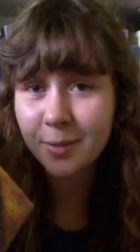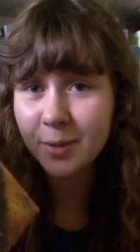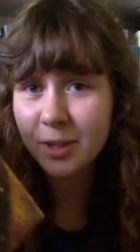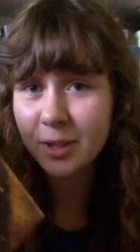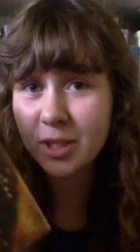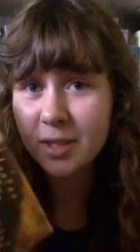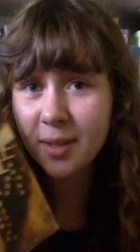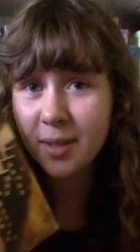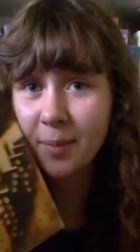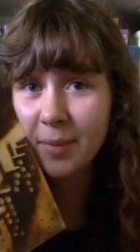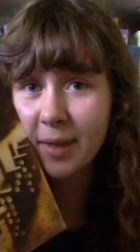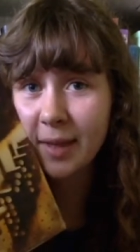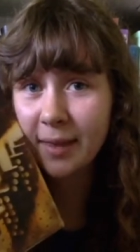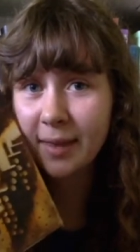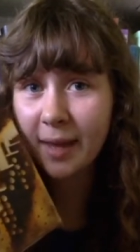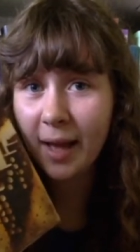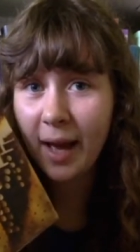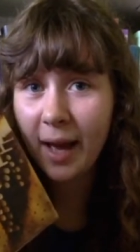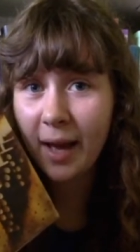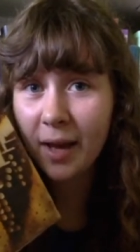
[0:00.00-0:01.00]
which is something
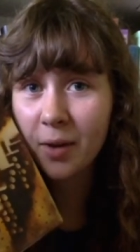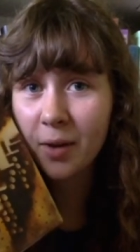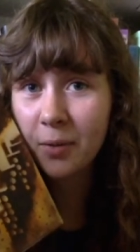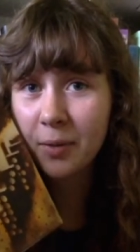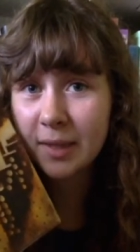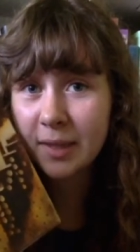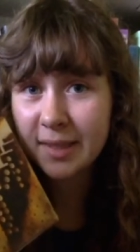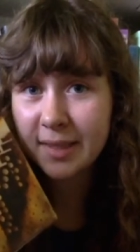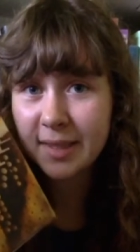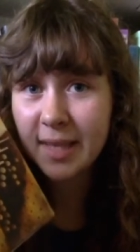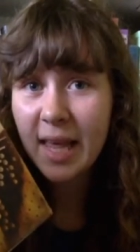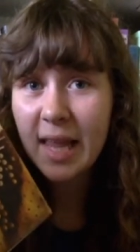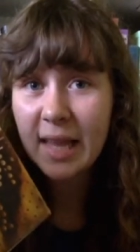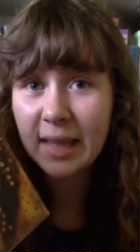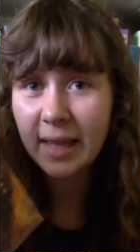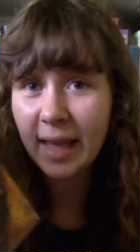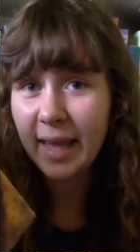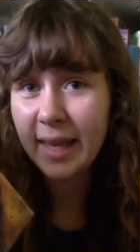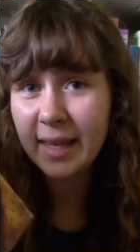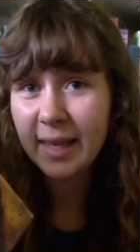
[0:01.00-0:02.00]
that I always
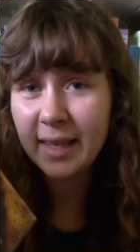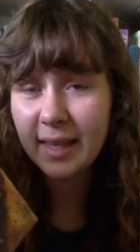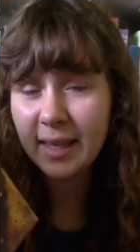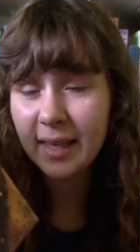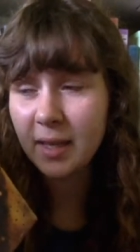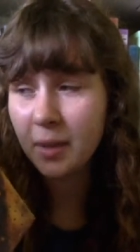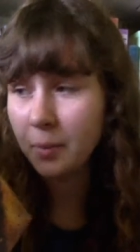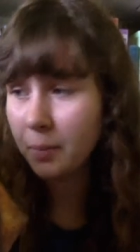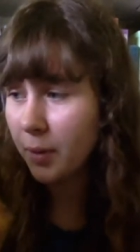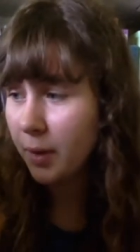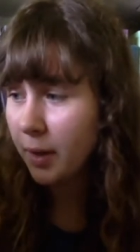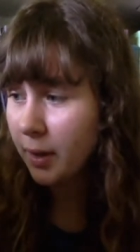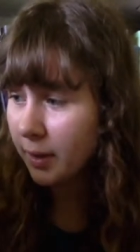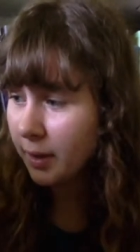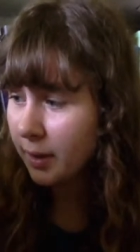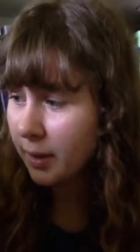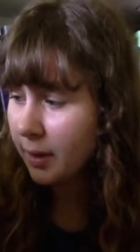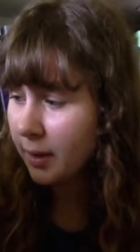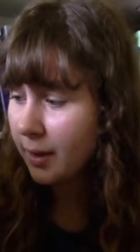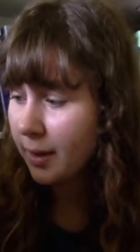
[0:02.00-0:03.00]
like in a
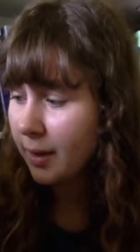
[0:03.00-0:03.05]
book.